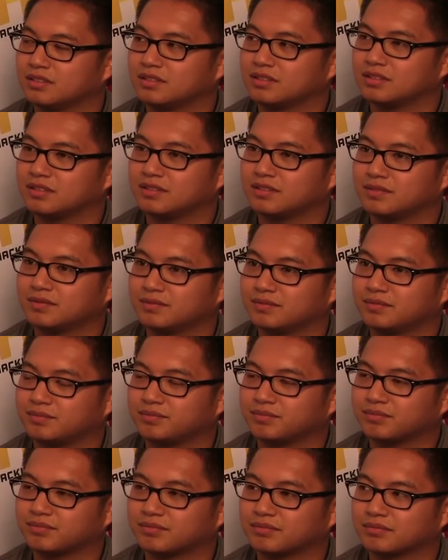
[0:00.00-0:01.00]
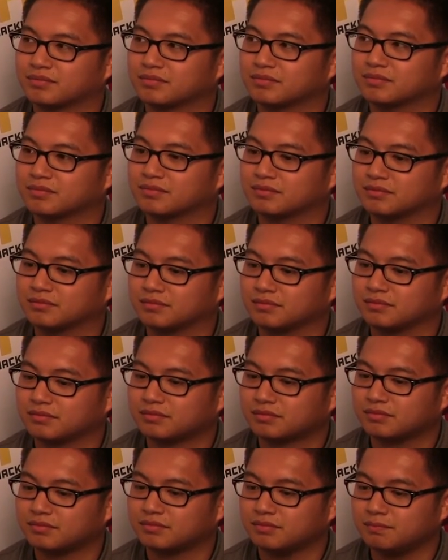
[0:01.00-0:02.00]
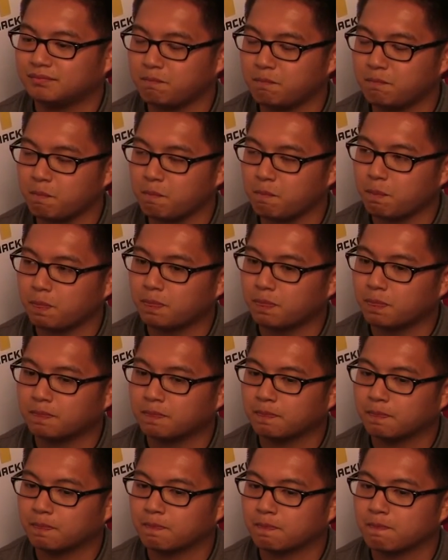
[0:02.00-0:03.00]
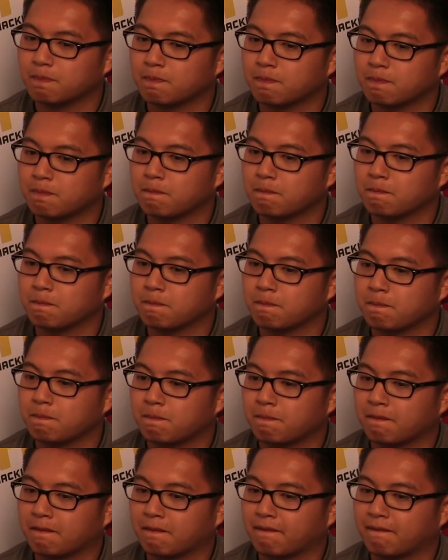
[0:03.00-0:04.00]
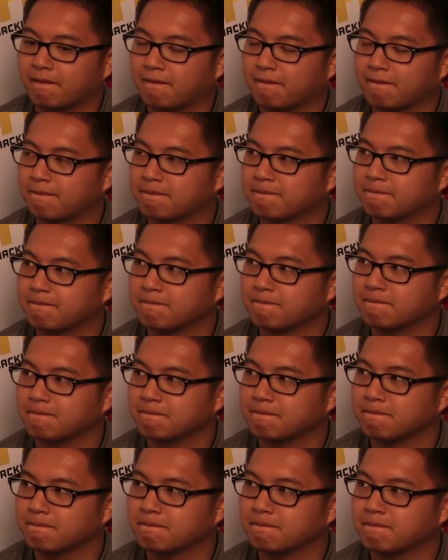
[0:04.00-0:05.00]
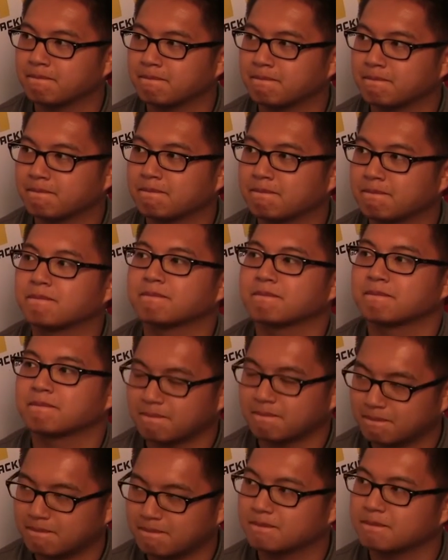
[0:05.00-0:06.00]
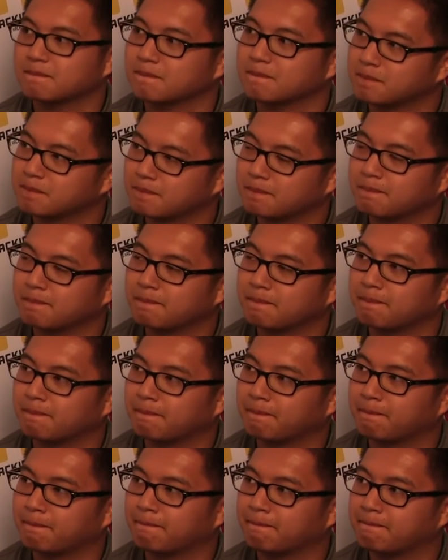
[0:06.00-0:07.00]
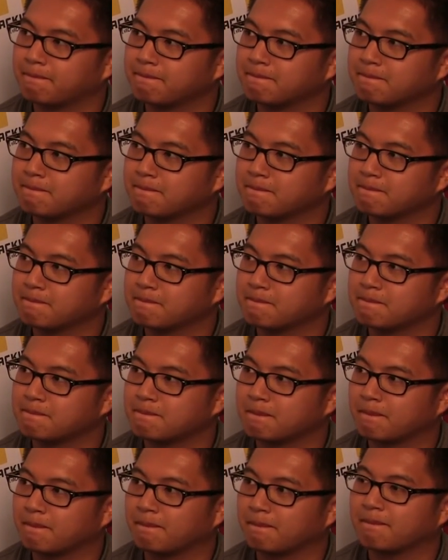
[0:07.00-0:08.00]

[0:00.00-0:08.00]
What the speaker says: The person shown says nothing.